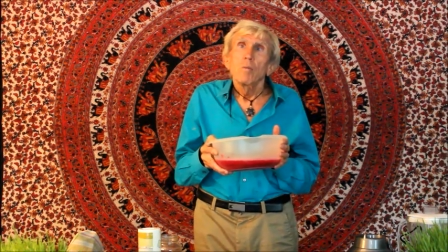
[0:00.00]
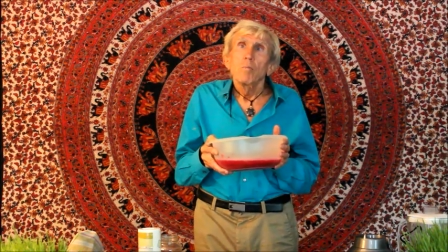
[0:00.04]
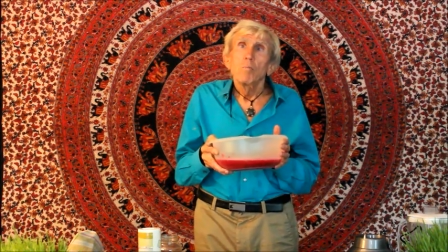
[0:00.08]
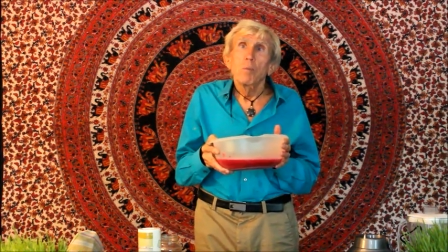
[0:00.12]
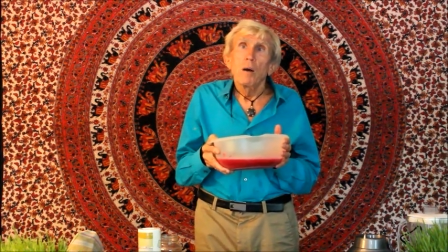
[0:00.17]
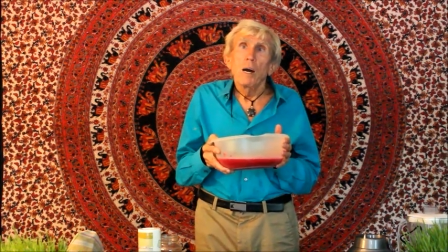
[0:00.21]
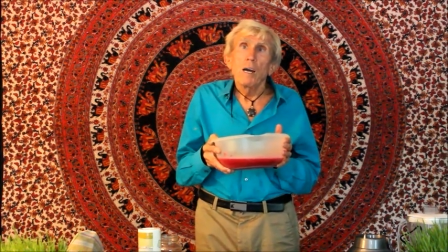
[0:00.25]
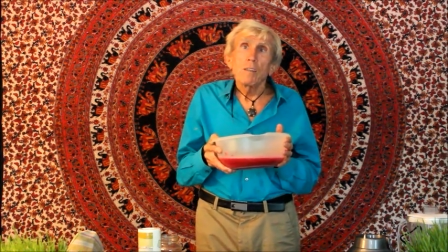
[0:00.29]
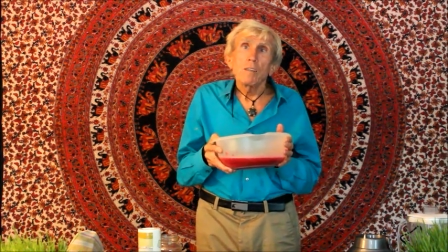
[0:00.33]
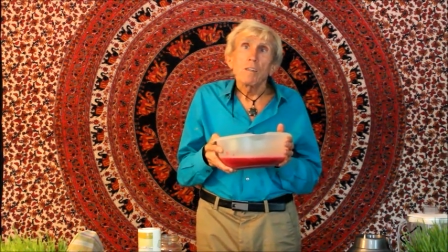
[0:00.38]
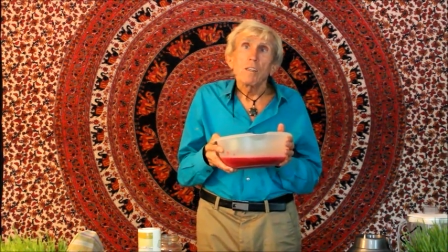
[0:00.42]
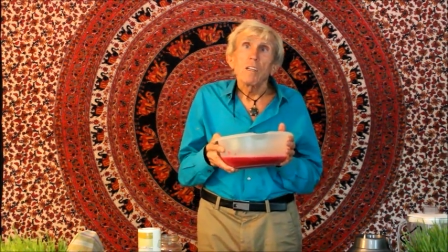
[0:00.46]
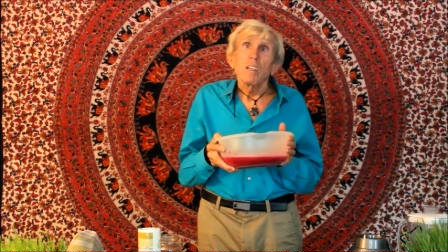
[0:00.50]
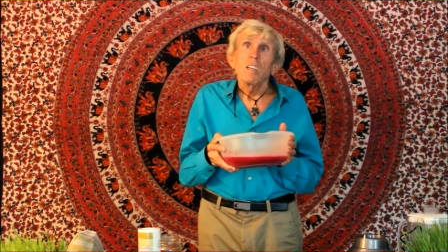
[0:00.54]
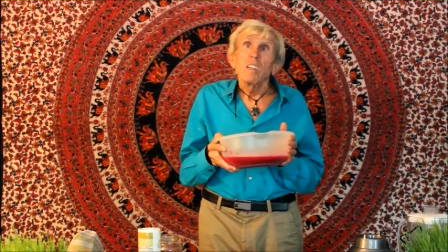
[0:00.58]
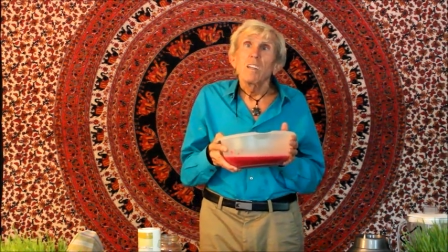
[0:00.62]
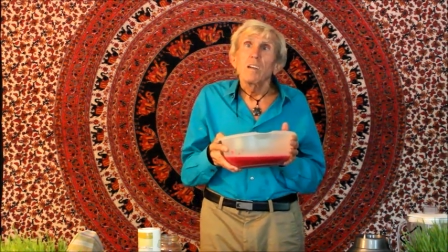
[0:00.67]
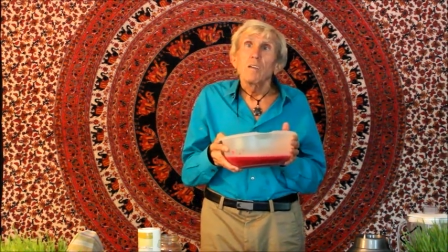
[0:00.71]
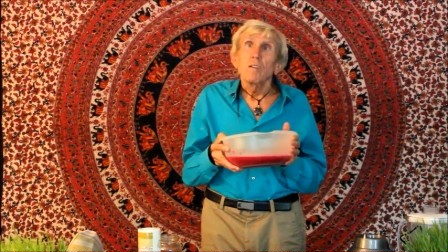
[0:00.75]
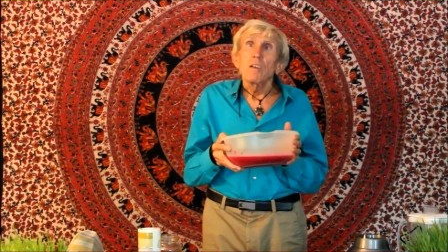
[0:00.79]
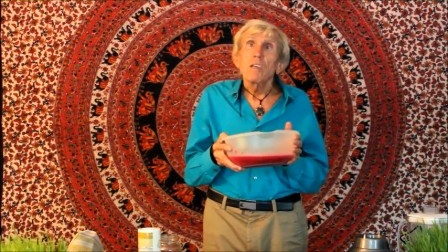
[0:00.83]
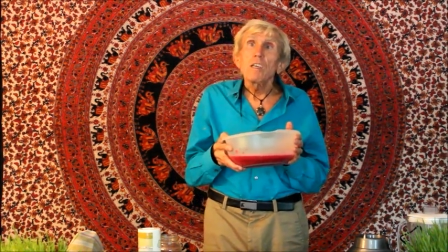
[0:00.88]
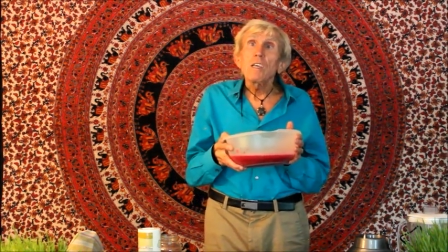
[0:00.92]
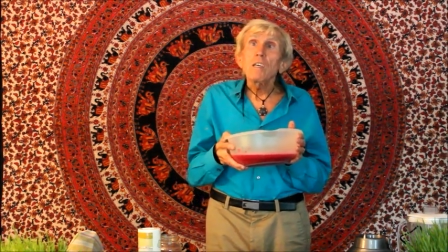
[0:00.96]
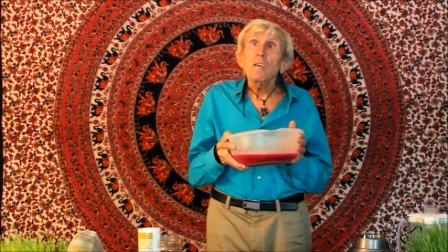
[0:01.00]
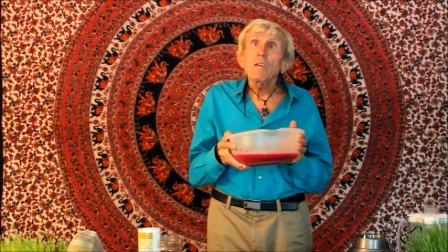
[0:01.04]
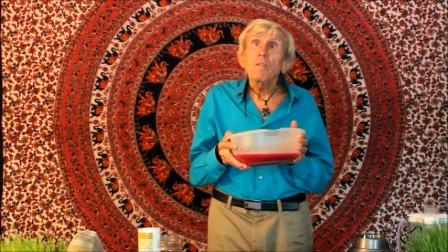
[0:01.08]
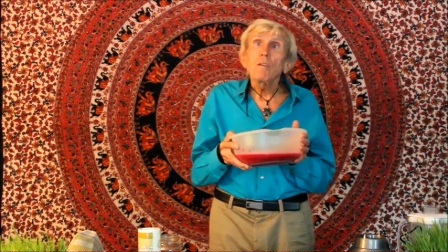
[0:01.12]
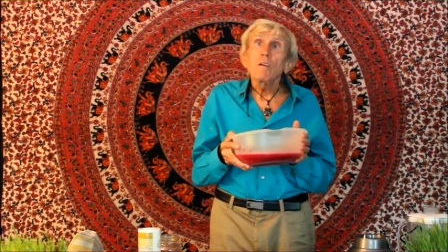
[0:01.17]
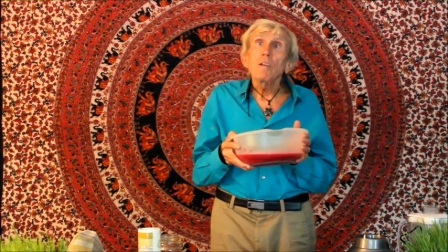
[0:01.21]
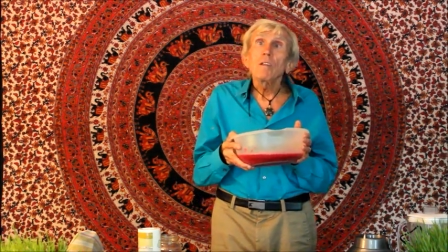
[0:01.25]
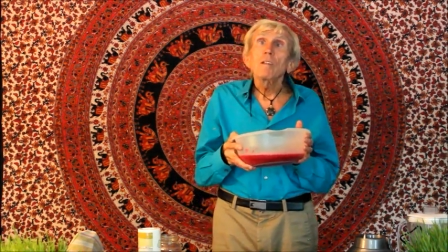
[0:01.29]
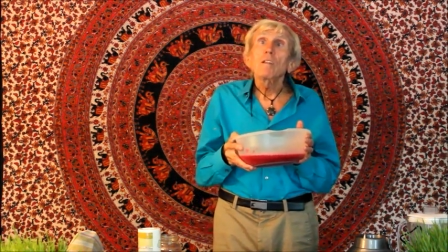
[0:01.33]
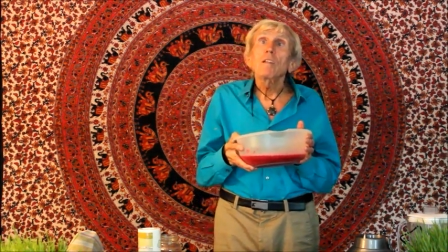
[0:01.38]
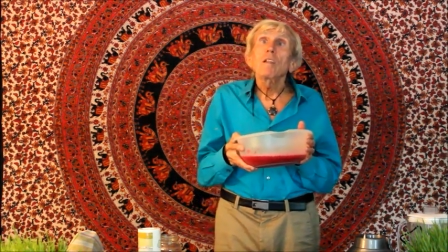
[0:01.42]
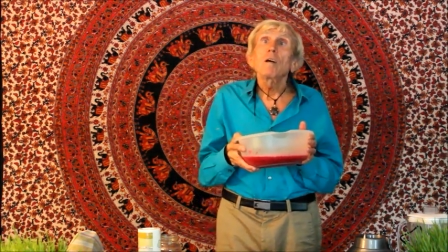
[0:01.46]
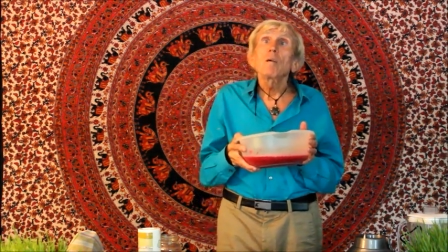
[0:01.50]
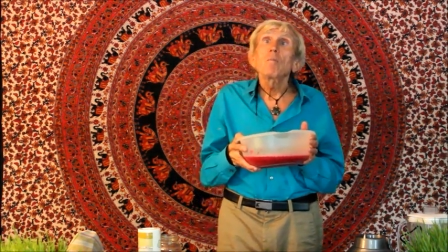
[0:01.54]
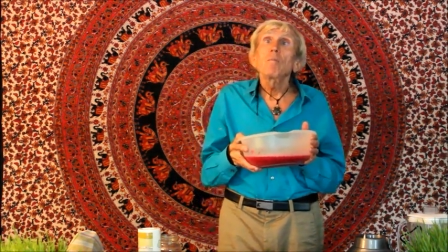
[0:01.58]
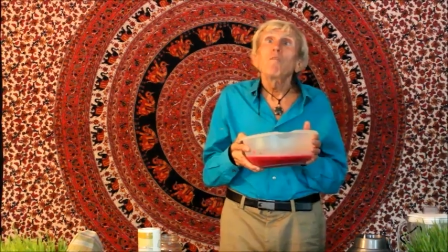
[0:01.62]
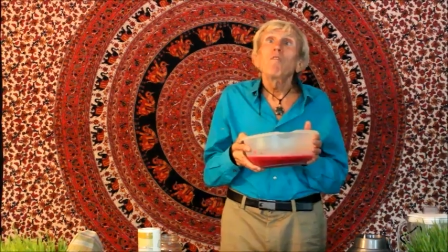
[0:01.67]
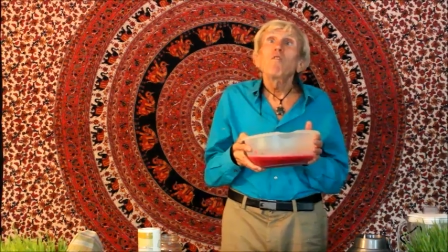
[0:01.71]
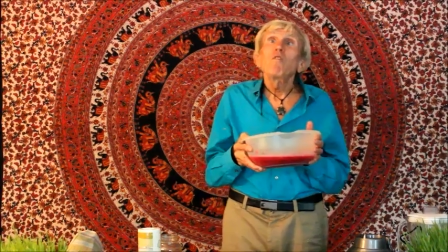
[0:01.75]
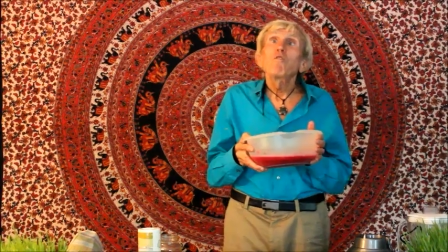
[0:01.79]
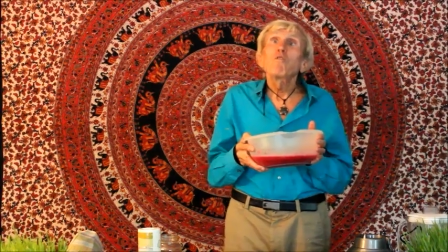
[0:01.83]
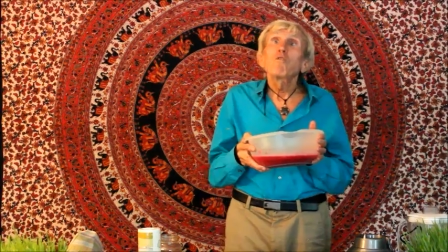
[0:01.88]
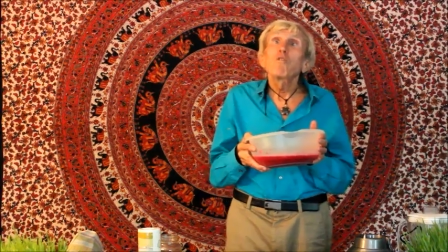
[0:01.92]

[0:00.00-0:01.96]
But even the